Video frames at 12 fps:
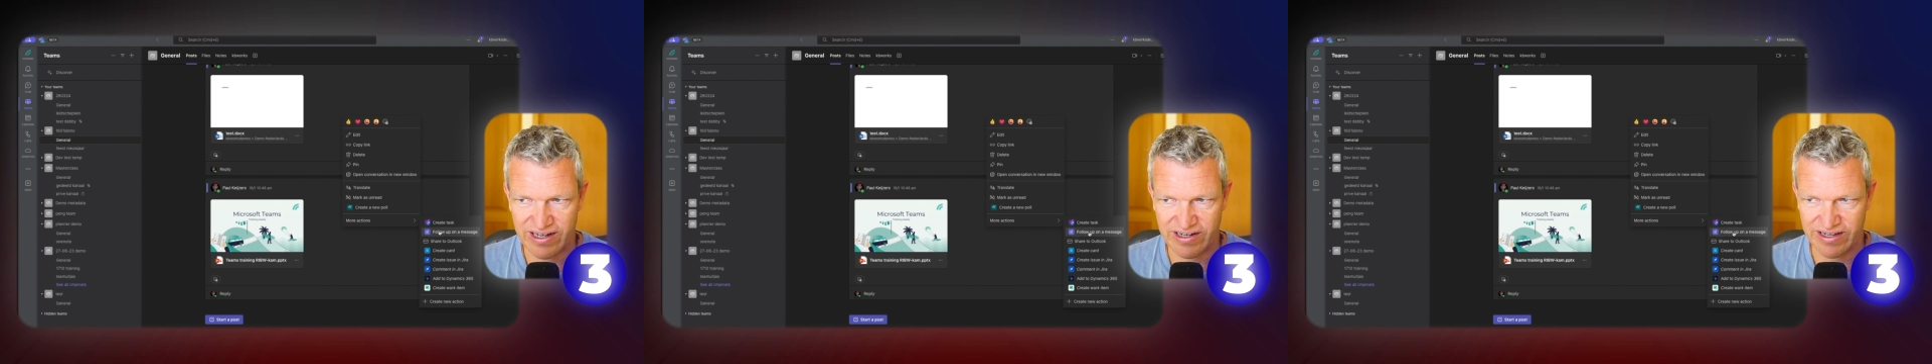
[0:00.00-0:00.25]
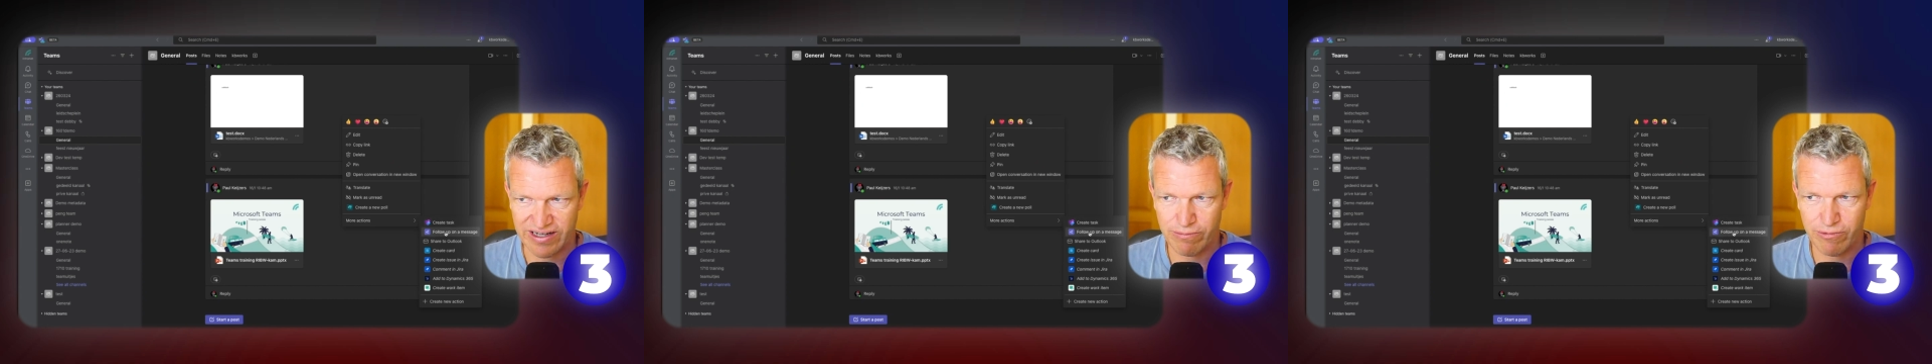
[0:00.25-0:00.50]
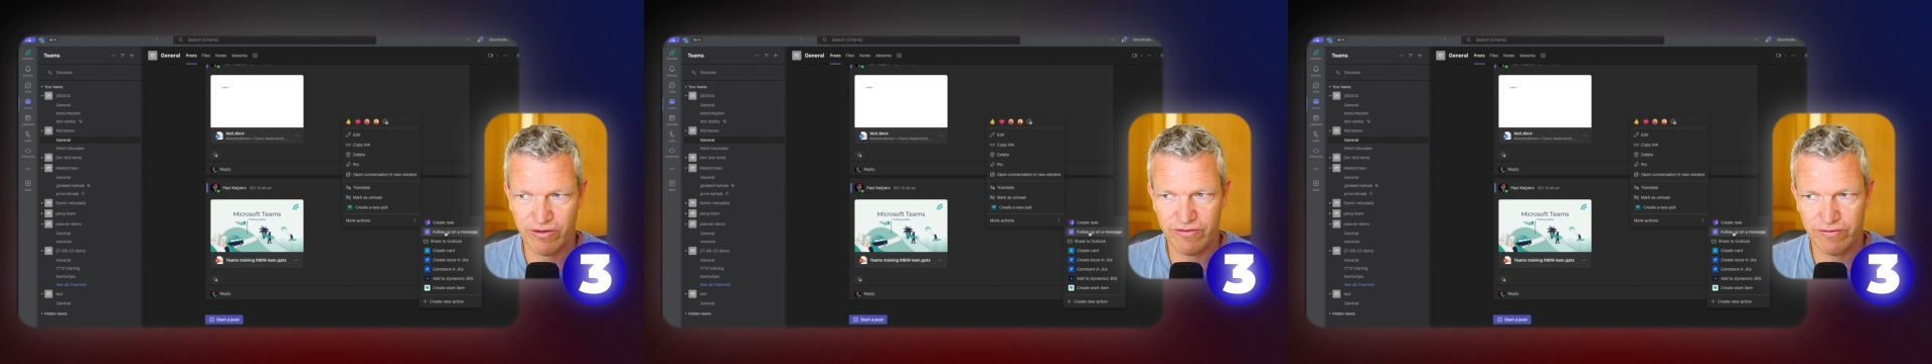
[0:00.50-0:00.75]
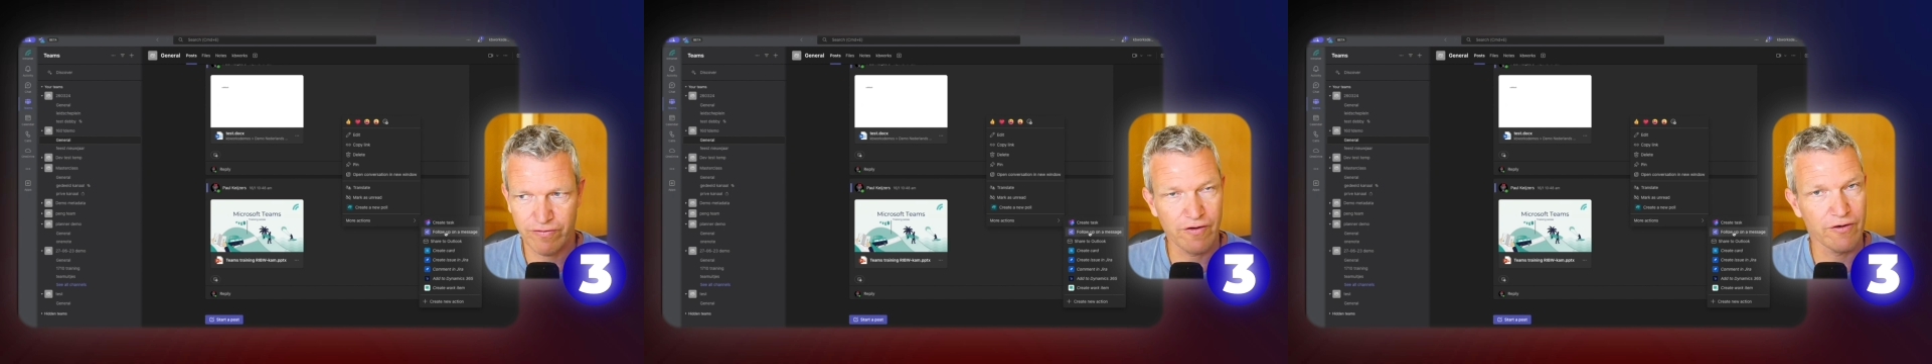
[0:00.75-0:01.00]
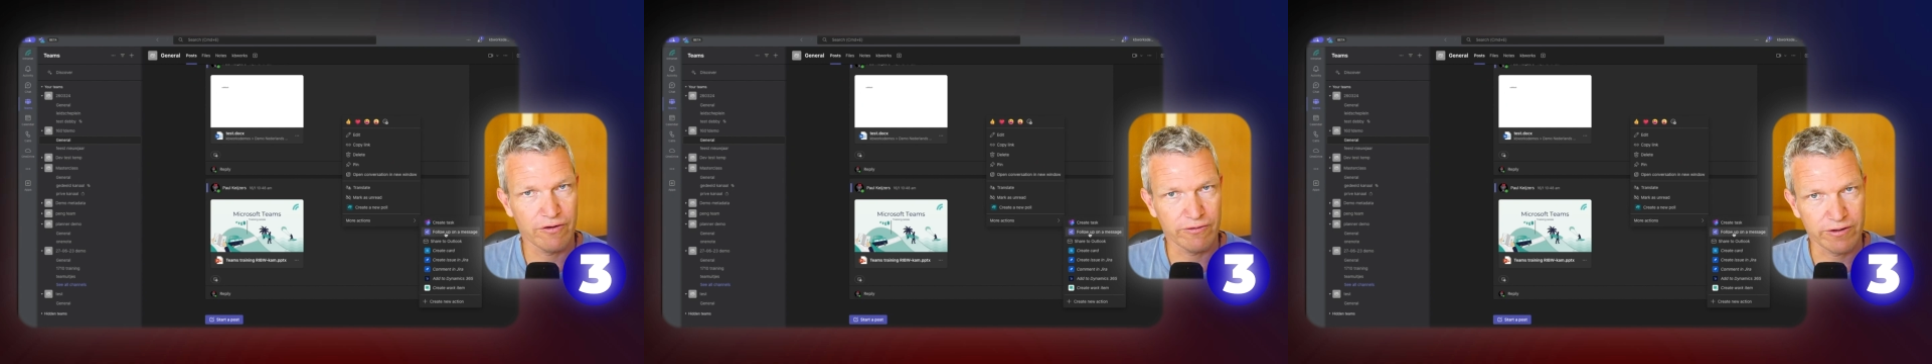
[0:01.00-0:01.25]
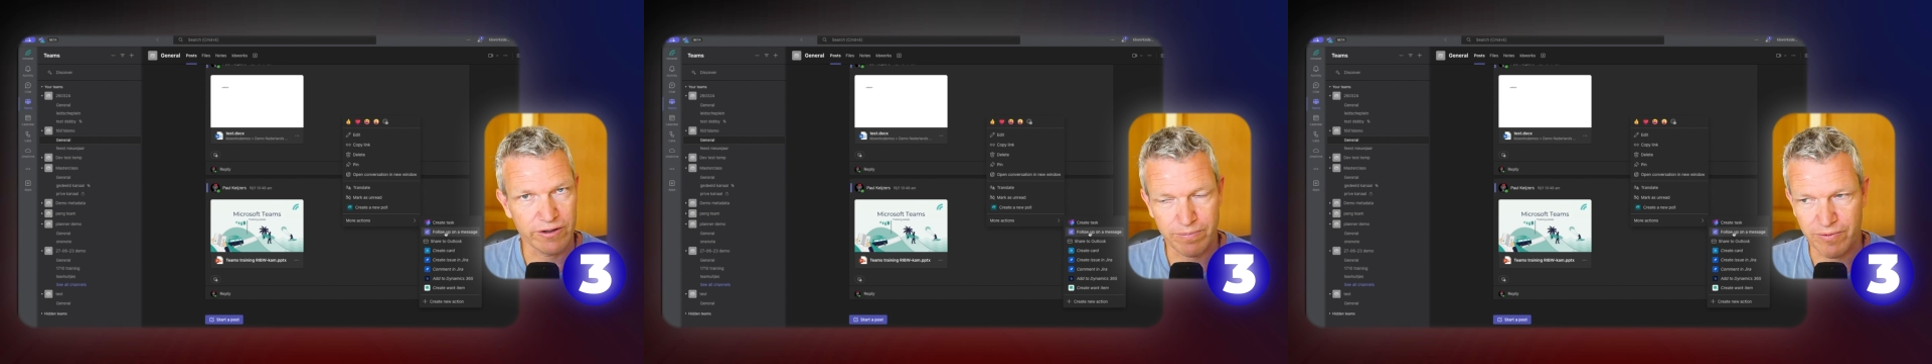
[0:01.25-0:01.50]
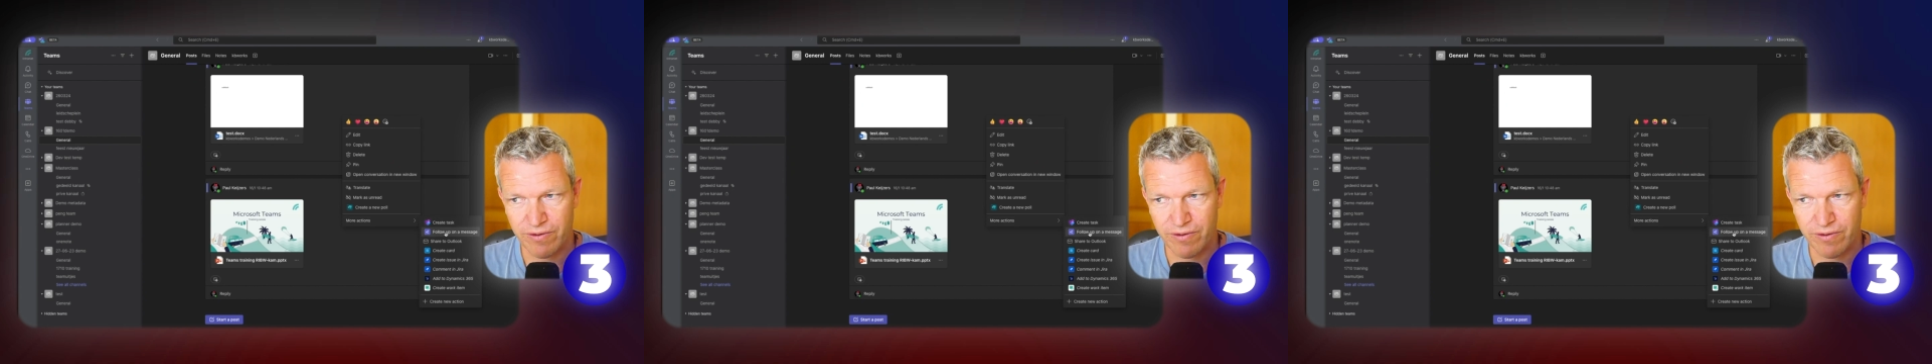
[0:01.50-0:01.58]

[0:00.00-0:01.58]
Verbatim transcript: enabled follow up